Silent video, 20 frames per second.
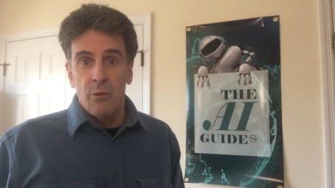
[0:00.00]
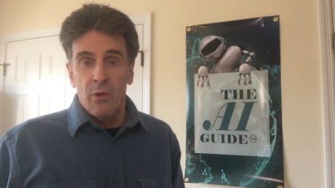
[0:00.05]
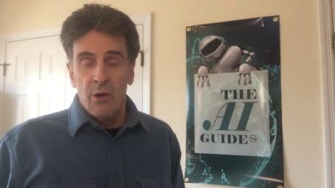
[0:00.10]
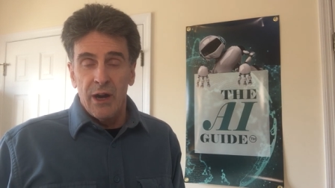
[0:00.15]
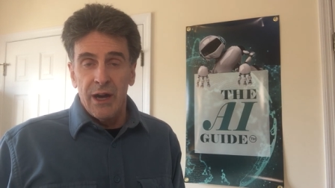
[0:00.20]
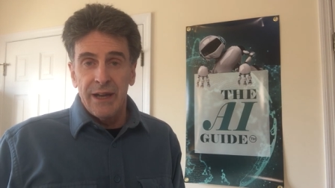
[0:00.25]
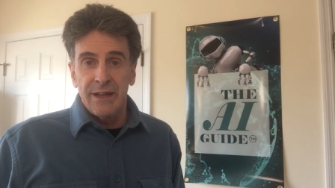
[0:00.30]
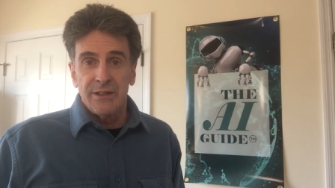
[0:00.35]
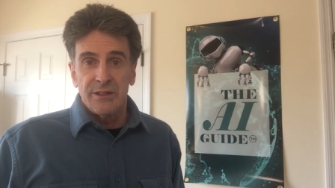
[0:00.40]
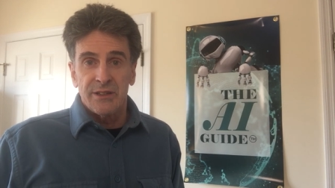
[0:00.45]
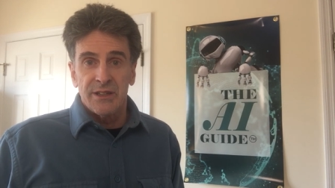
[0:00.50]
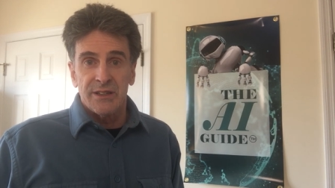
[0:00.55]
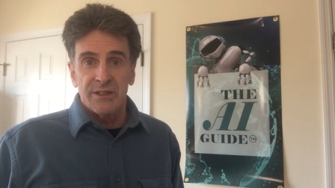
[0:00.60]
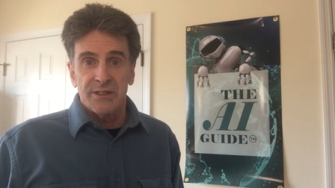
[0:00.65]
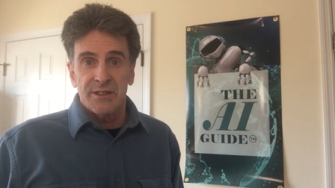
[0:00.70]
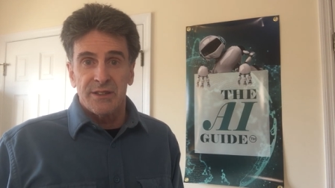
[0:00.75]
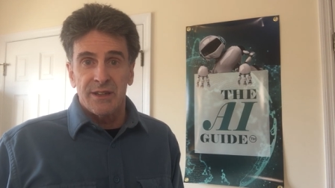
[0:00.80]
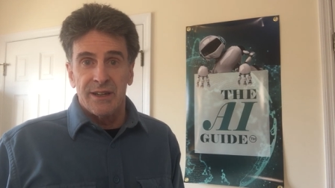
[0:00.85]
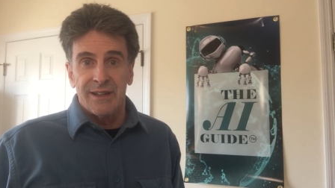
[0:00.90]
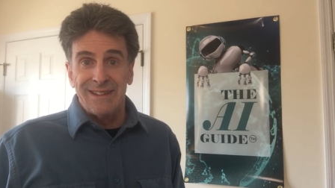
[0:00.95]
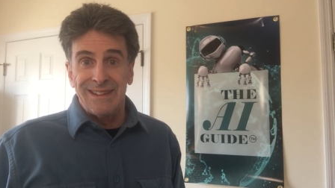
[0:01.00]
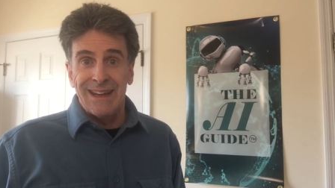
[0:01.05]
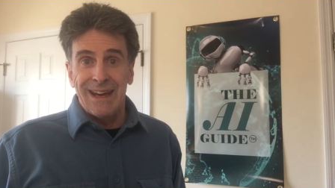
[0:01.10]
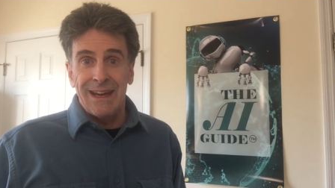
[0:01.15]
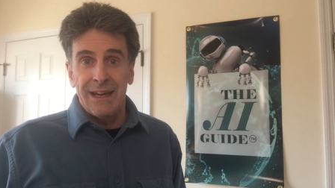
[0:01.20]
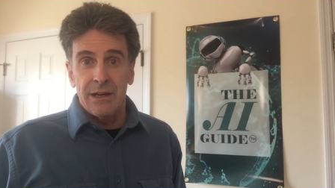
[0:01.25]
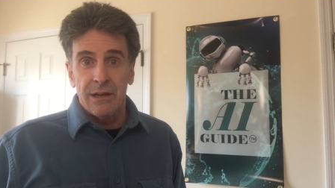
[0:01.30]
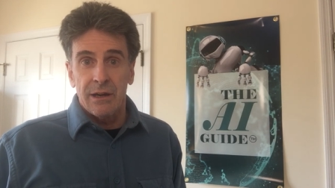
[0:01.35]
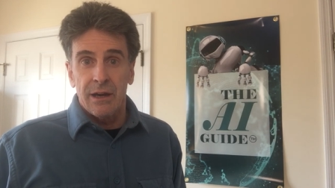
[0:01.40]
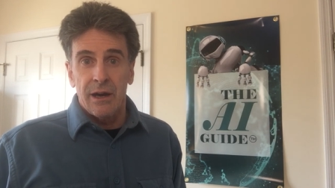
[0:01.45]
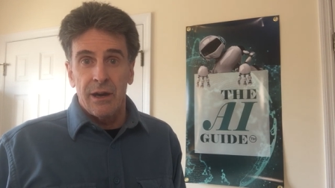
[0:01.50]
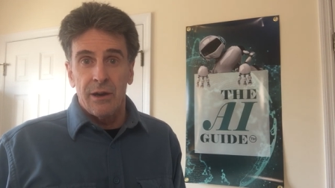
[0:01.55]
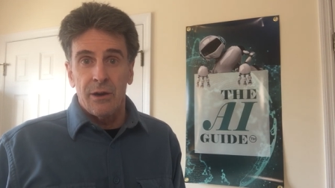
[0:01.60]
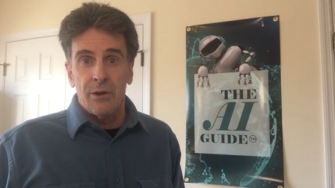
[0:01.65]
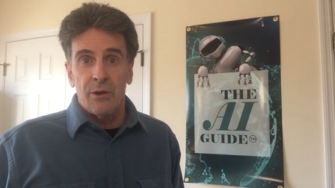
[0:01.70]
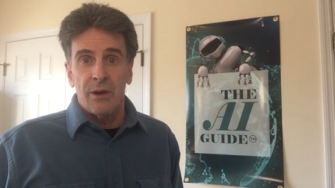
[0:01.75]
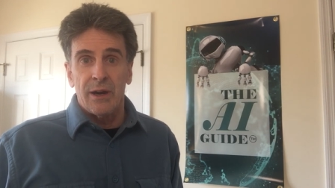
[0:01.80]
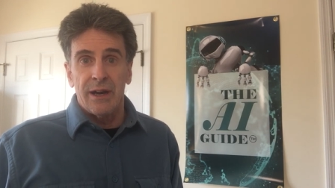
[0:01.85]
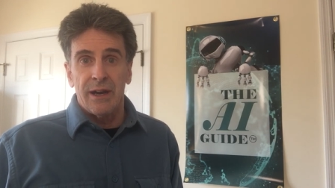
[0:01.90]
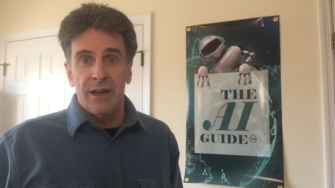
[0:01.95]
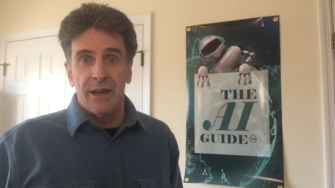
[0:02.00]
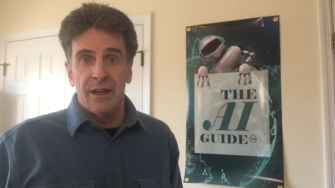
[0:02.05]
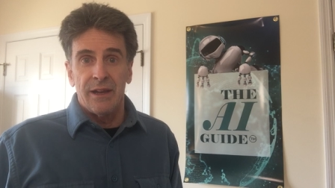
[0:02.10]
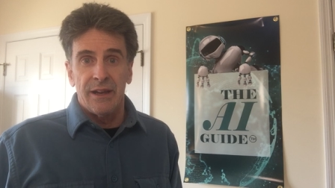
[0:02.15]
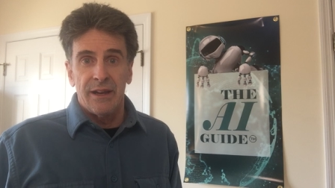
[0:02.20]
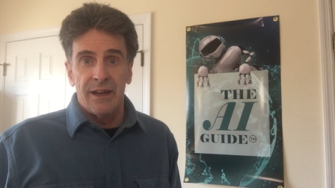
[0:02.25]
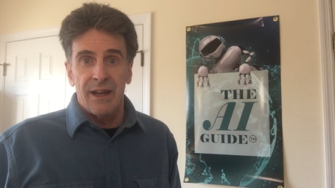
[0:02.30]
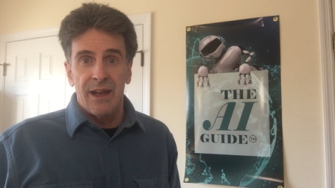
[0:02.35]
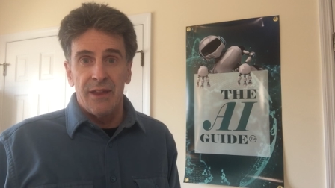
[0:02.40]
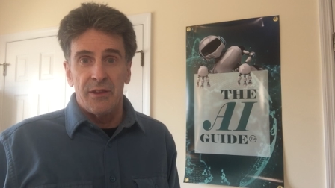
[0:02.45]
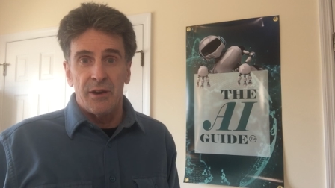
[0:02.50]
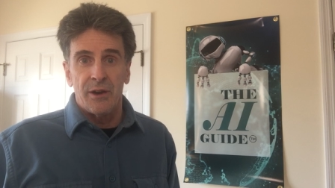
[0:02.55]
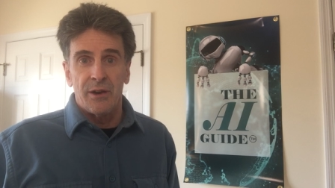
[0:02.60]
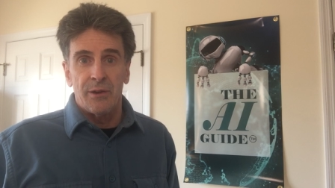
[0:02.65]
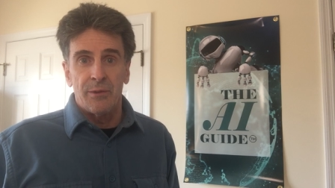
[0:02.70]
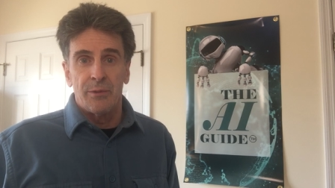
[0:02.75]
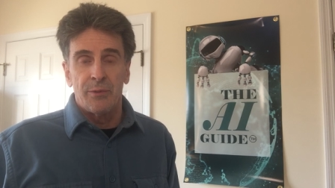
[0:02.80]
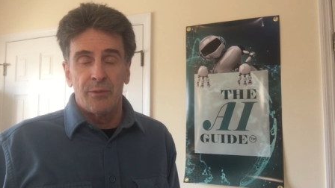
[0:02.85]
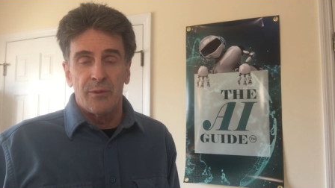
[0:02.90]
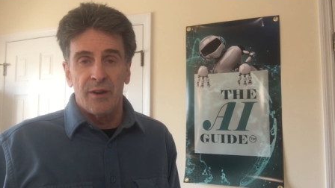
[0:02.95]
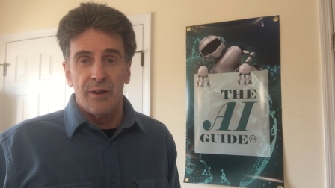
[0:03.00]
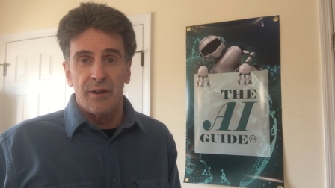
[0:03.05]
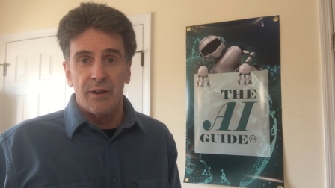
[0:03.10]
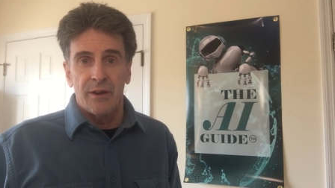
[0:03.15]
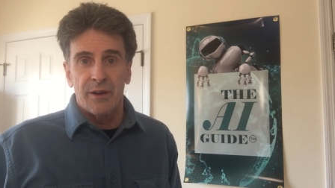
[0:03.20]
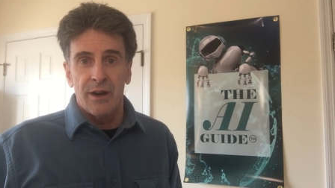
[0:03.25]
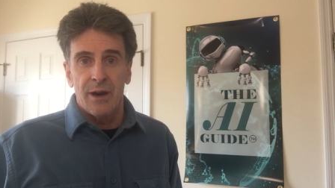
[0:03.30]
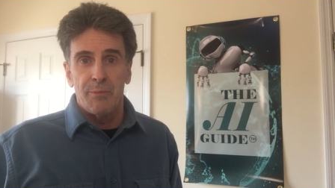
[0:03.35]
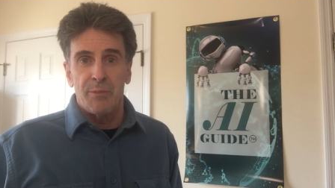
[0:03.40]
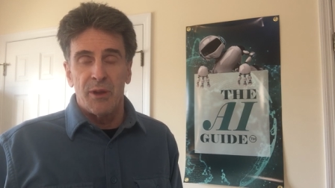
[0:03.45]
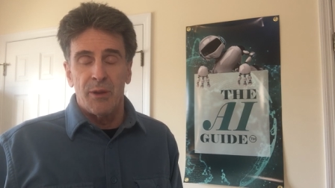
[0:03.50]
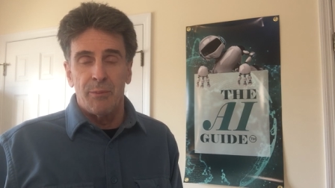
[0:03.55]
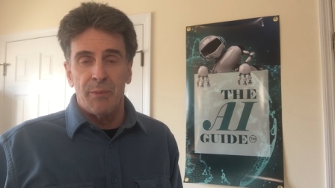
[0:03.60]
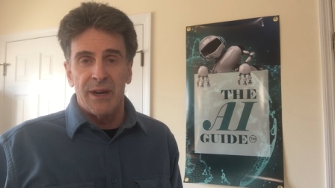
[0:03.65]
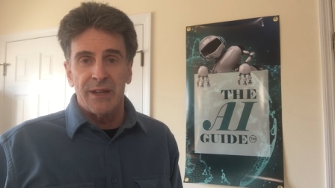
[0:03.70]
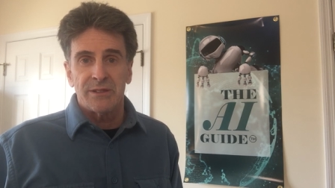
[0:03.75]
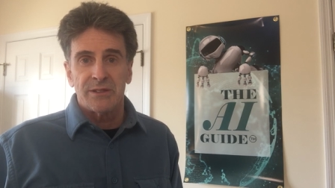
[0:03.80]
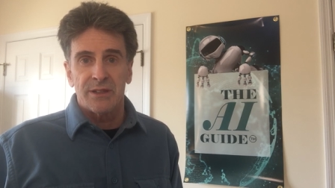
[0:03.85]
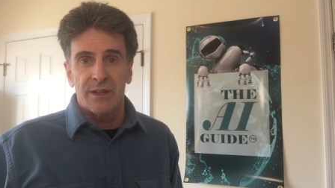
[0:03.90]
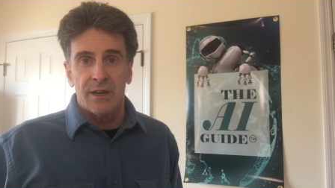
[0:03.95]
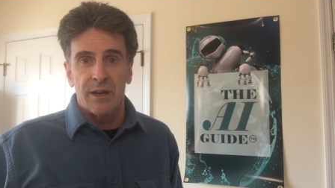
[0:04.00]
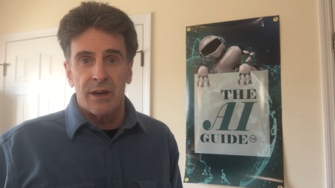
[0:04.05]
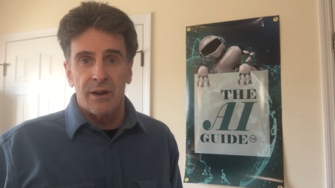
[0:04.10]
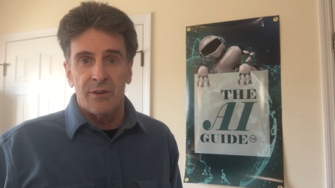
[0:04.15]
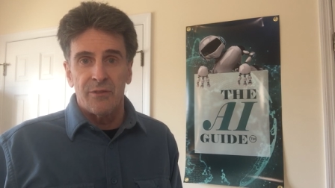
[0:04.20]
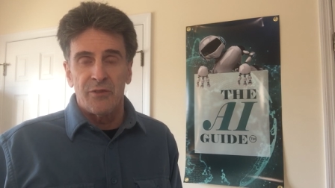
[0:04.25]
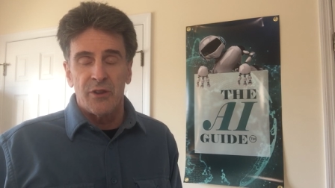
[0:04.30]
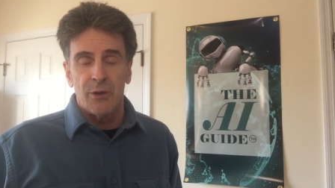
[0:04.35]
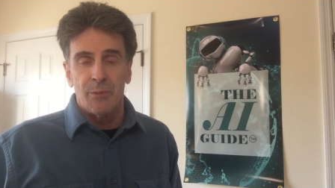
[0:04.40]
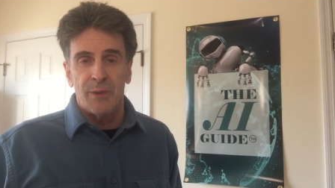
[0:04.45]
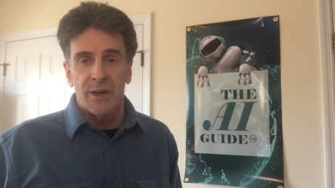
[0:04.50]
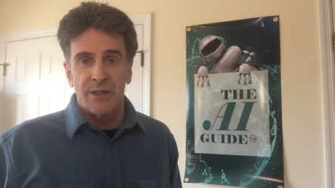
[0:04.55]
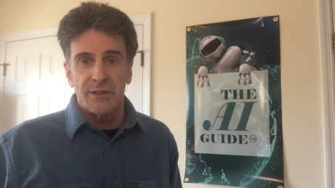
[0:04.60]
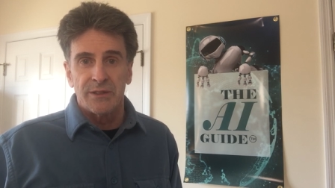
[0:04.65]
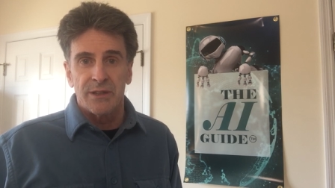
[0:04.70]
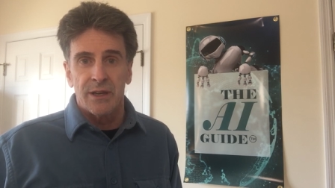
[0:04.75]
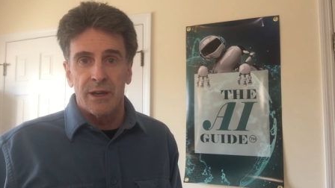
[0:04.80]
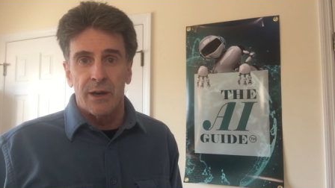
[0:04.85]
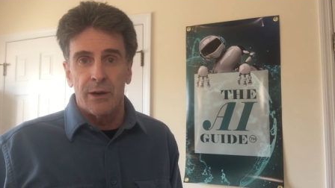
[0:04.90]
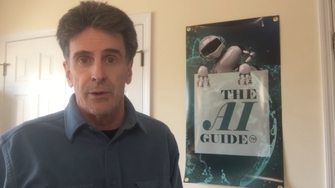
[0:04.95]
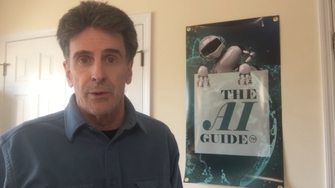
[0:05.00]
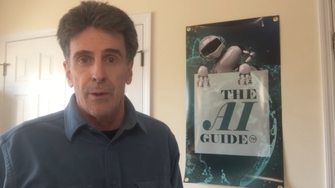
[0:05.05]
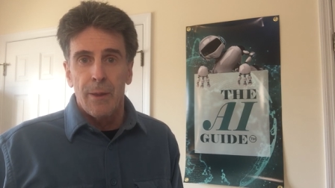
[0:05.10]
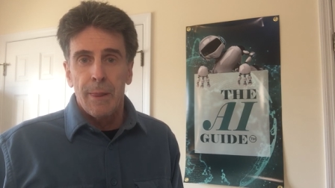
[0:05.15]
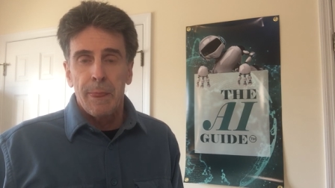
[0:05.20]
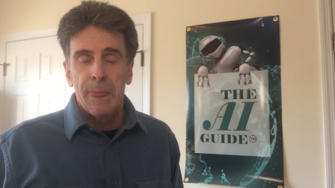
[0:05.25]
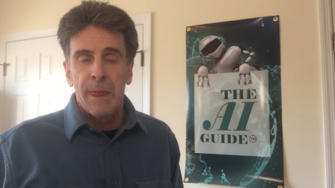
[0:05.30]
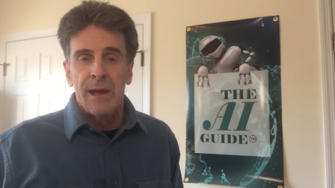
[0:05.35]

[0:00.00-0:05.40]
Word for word: one just a day ago and another a couple of months ago, a few months ago.